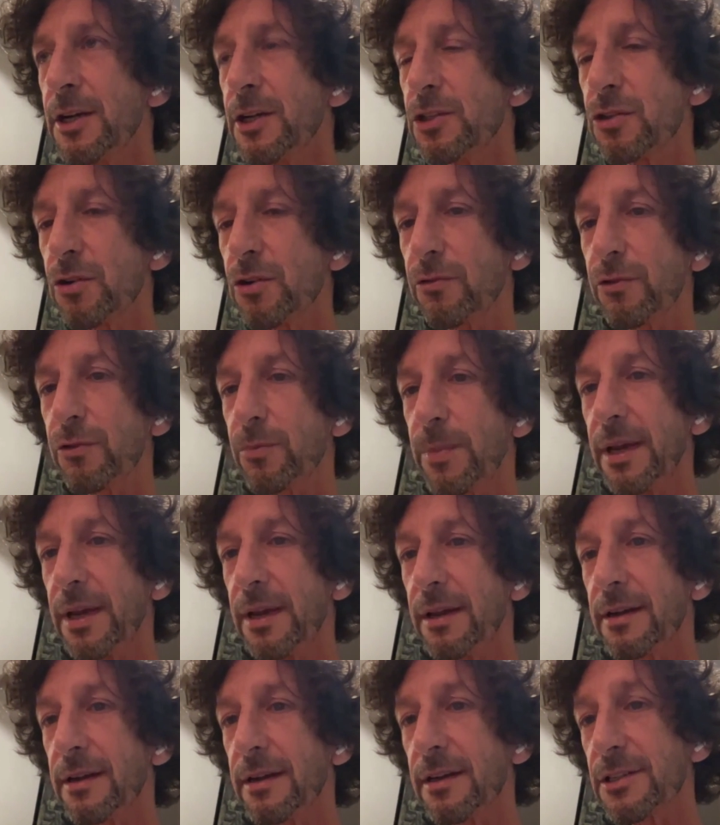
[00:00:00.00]
So for
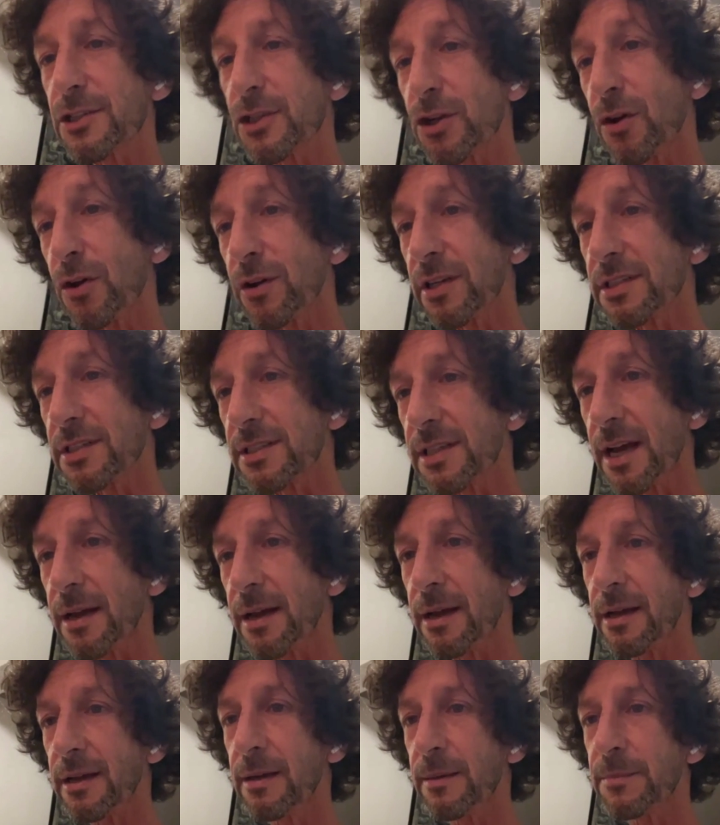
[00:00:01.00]
me, as long as
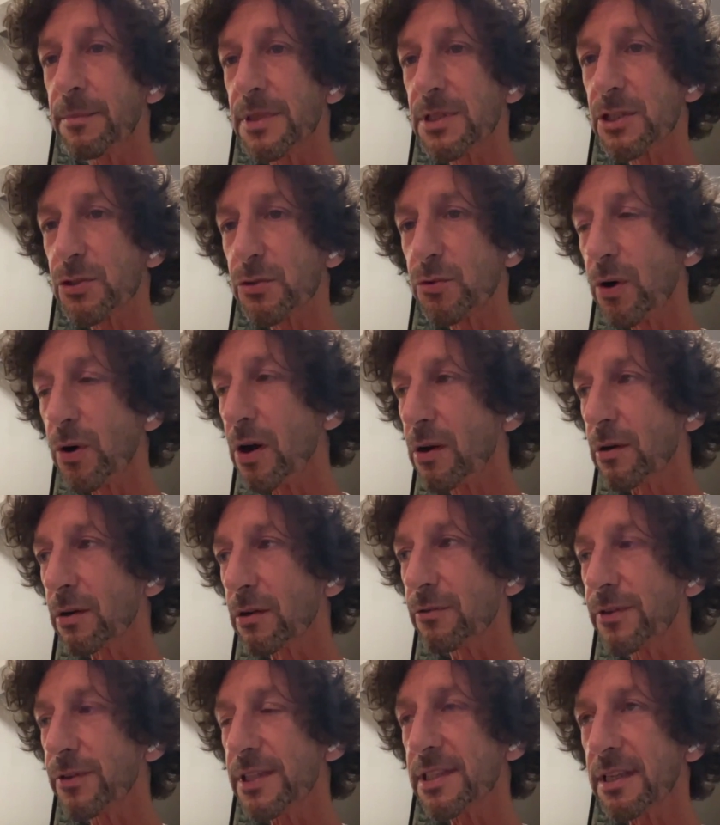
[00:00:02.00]
I'm
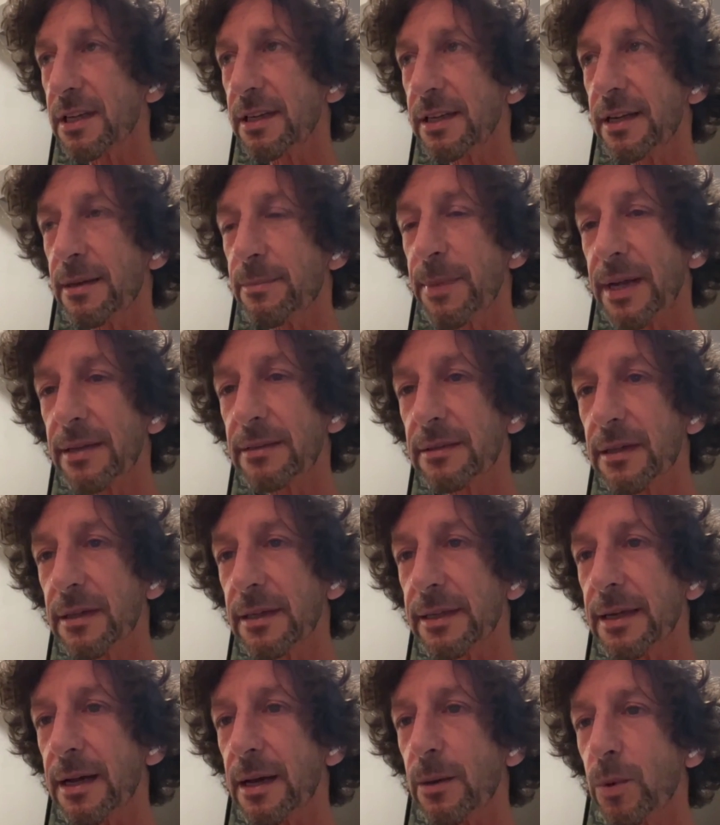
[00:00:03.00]
strong physically and
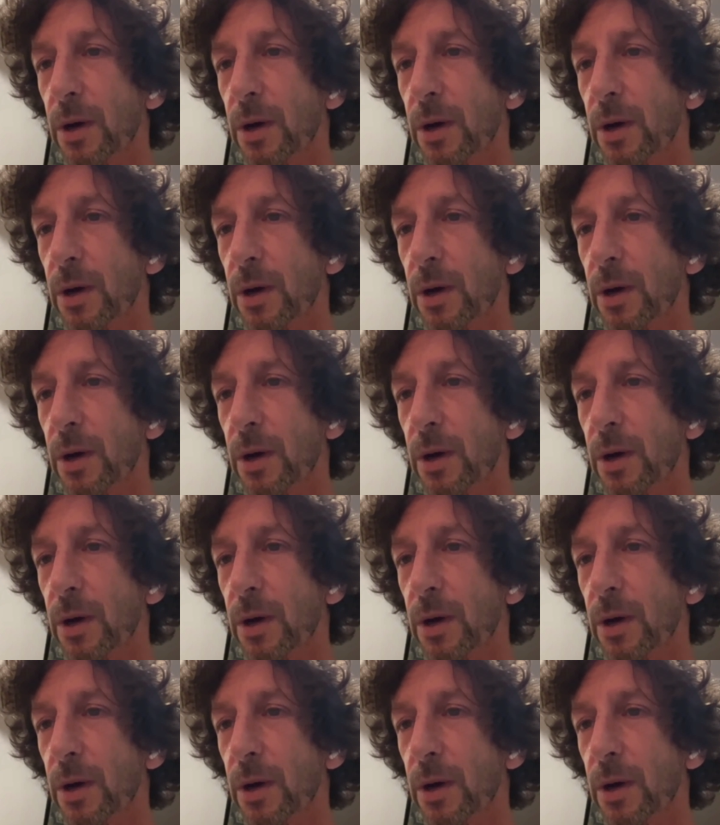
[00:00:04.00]
mentally,